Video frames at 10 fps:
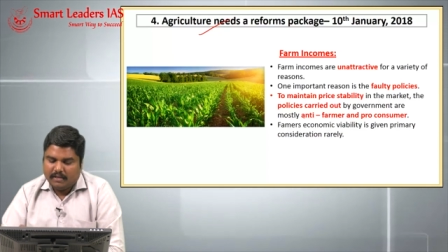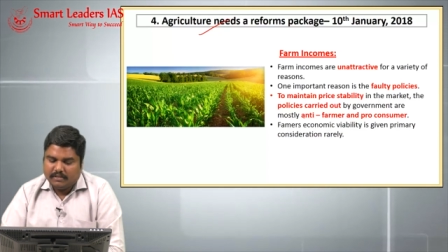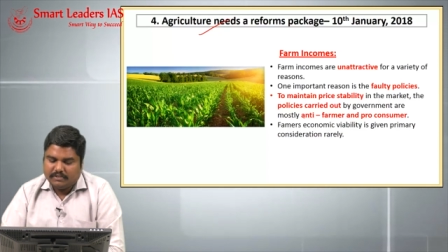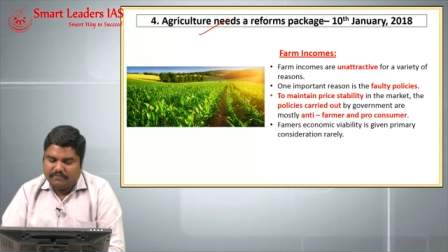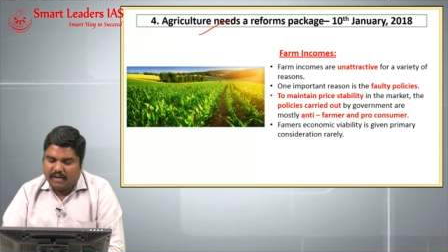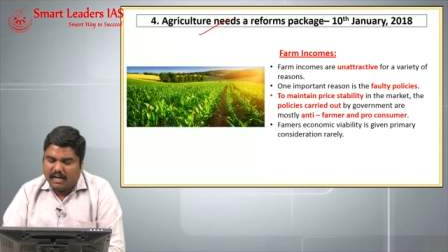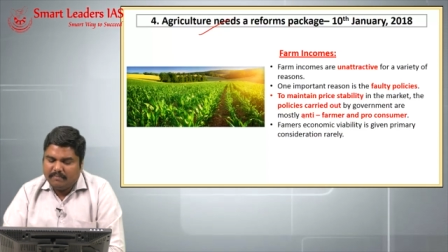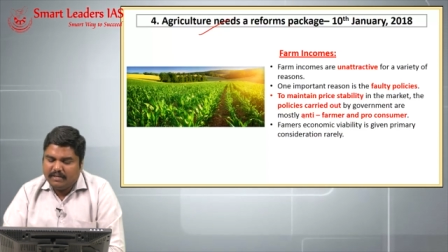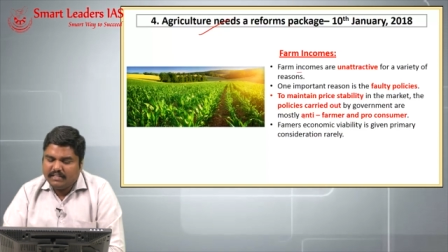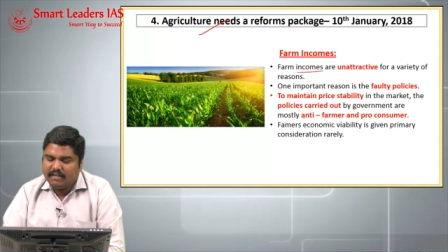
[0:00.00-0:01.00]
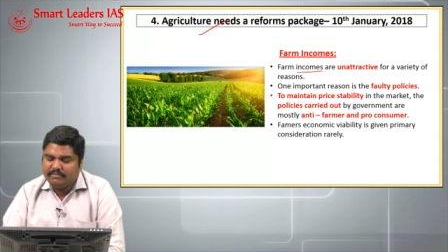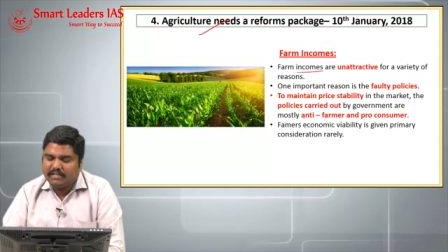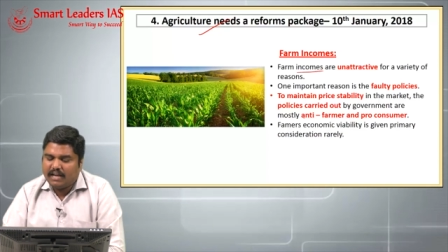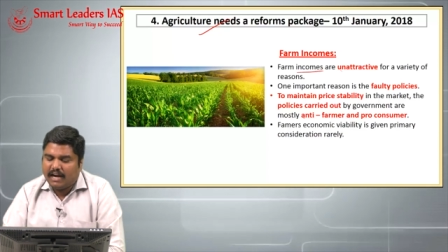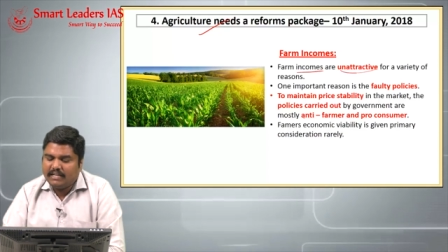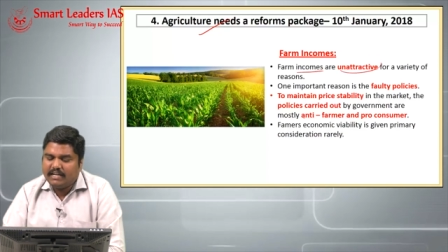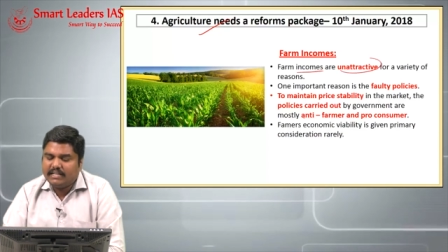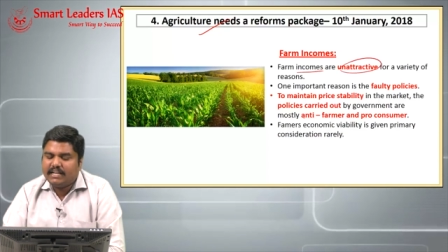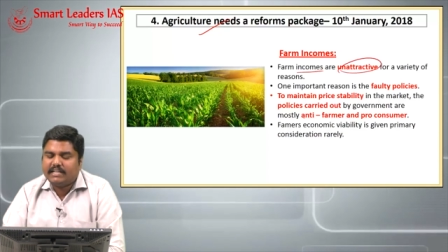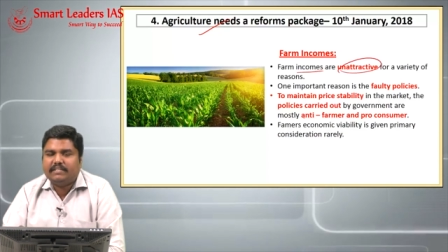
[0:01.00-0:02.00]
So farm incomes are
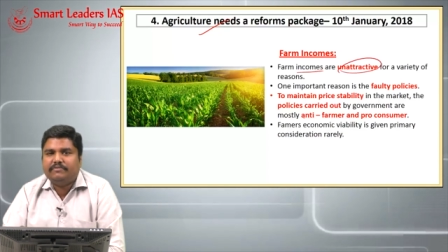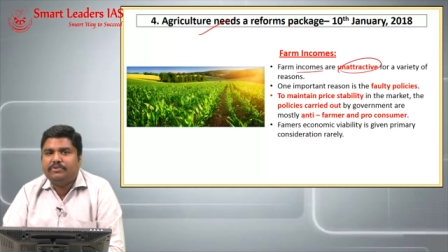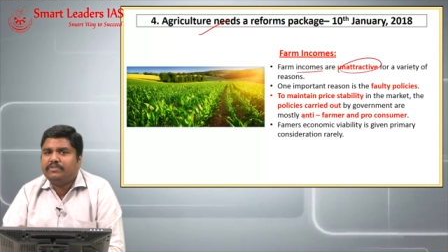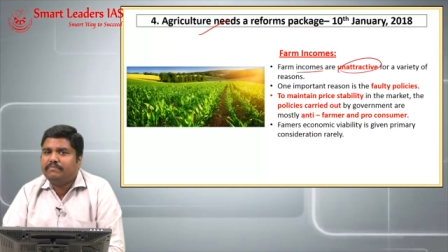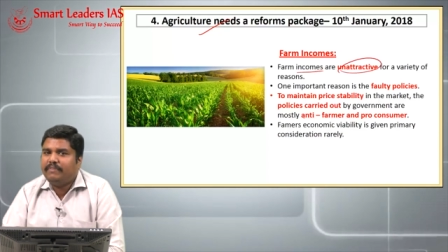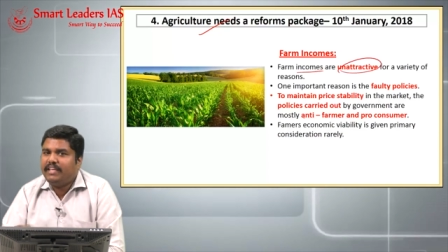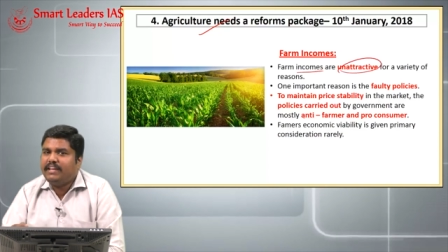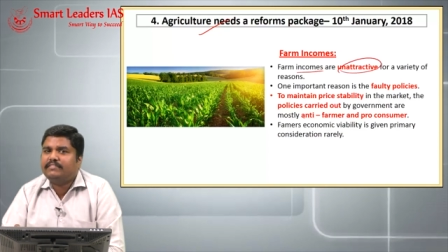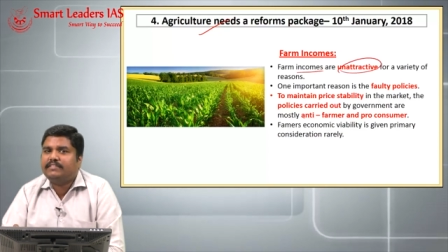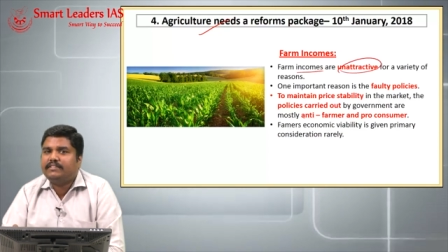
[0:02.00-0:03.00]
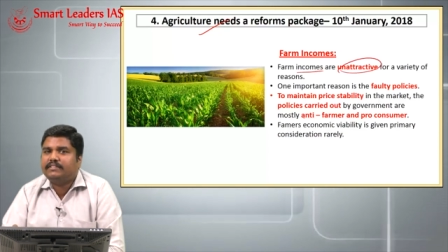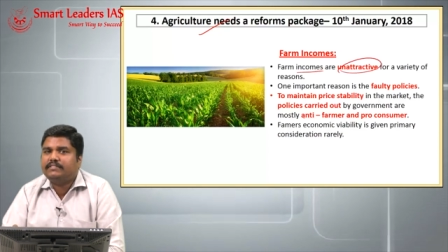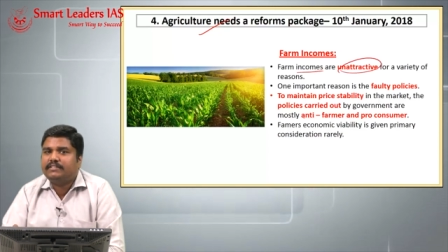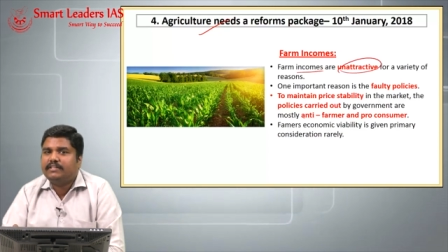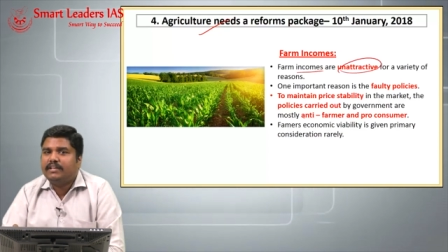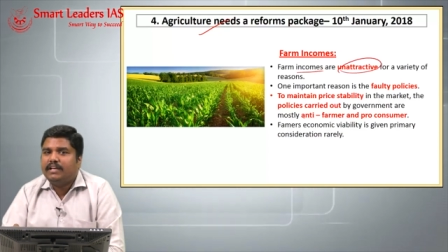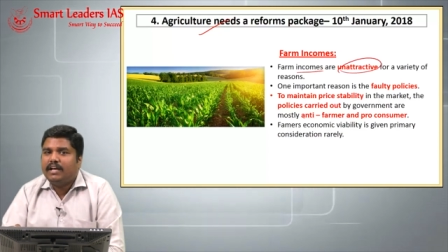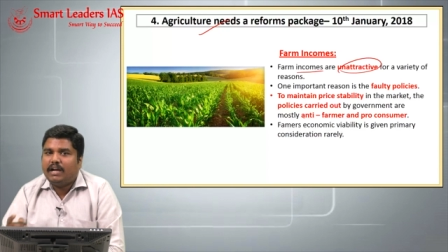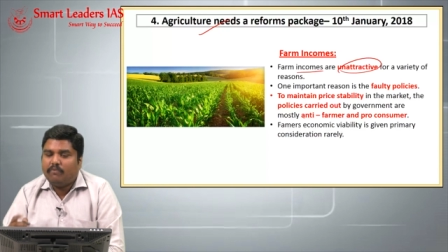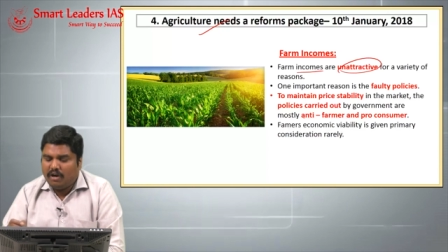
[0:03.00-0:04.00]
unattractive due to various reasons
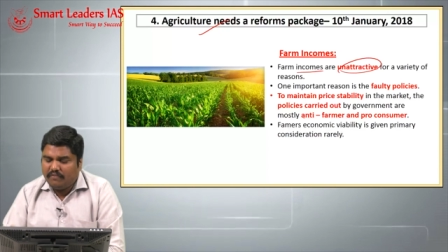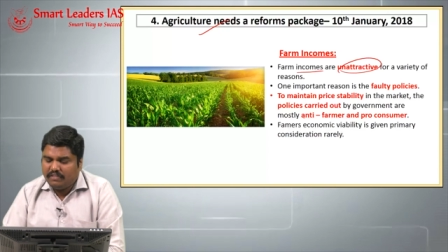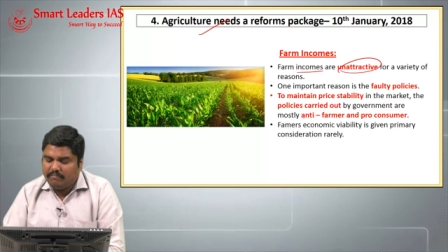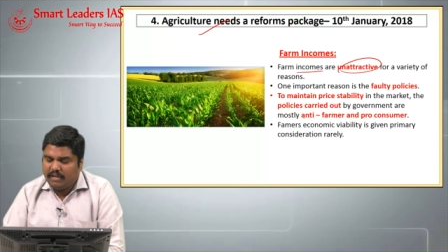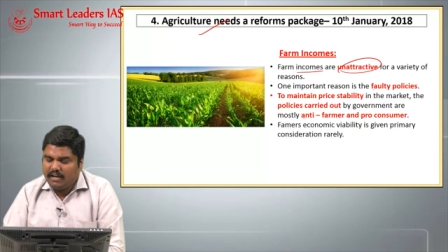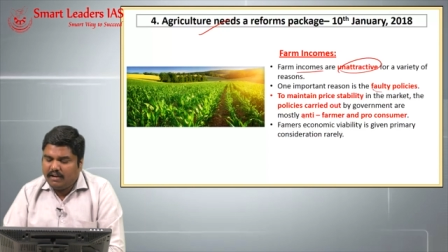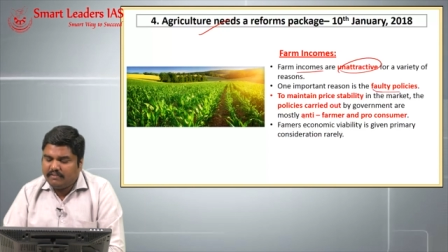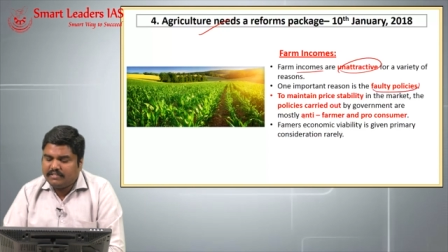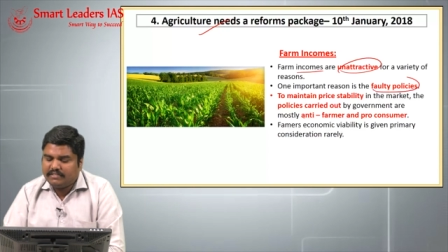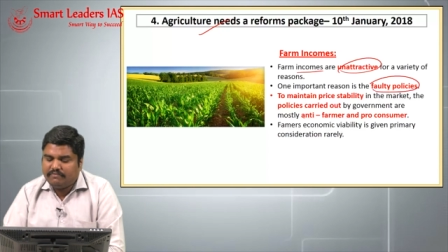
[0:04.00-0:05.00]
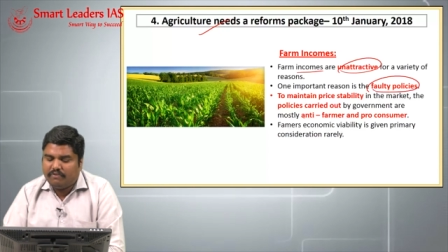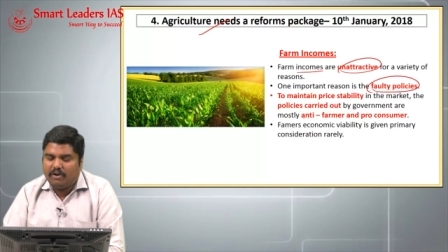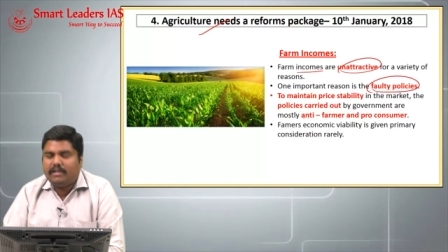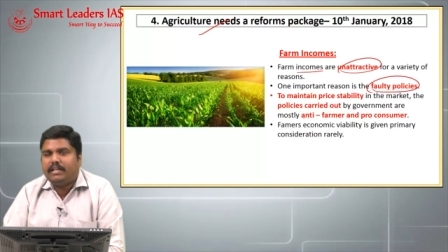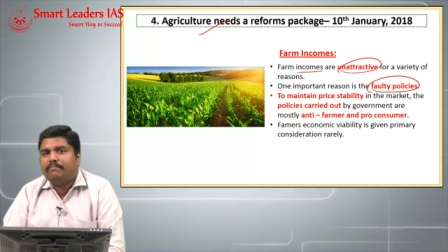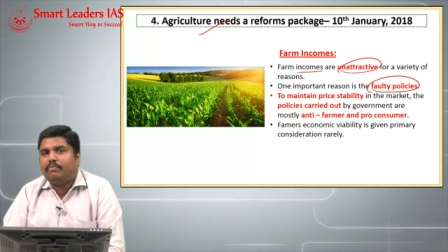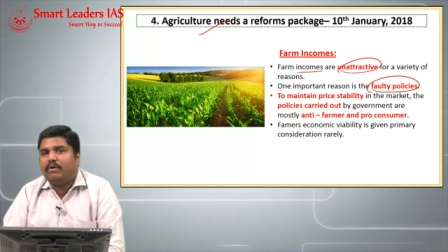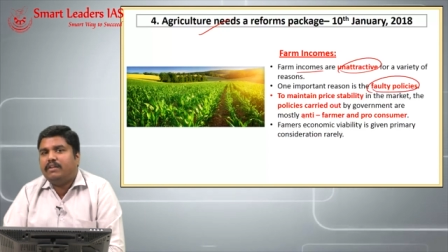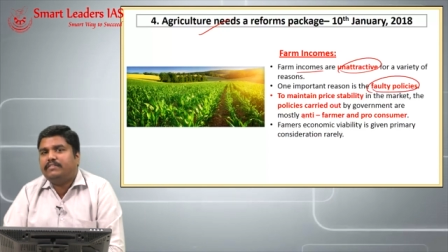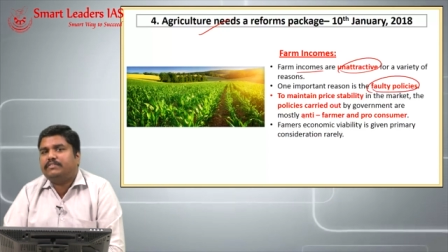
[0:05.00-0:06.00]
and one of the main reasons is the faulty
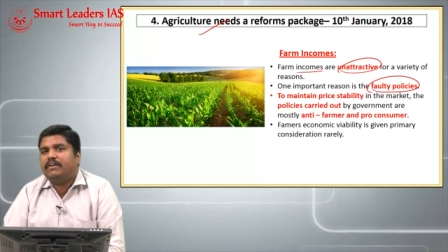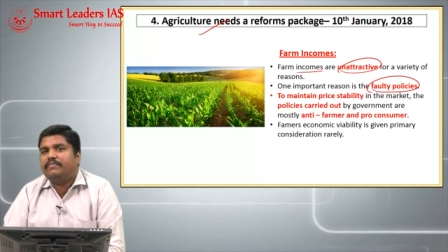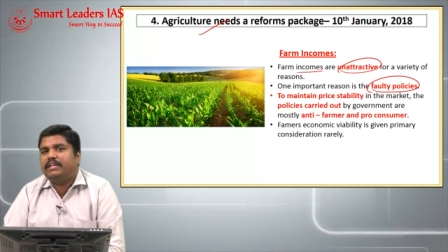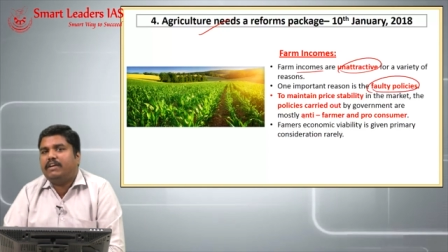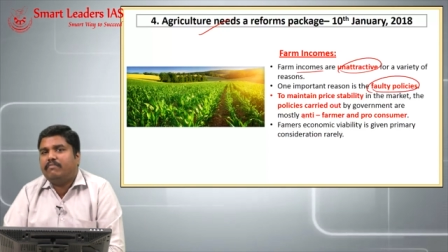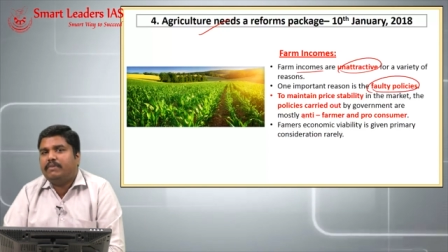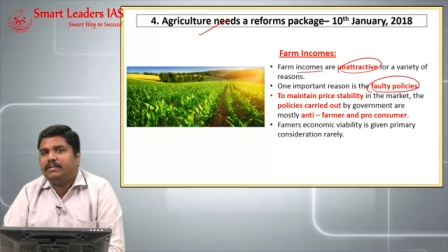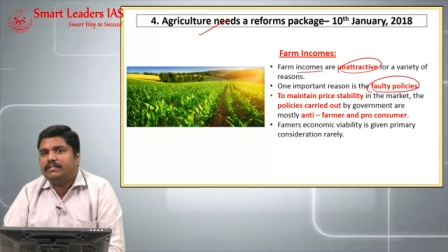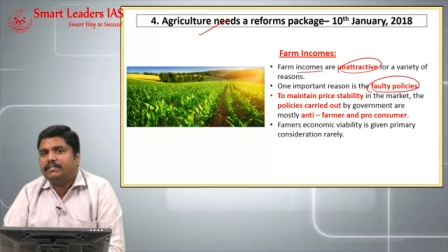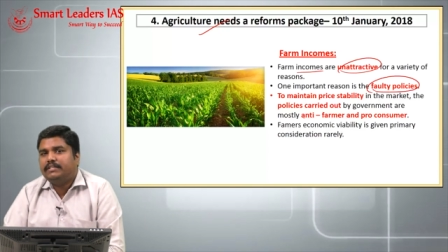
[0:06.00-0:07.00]
policies of the government.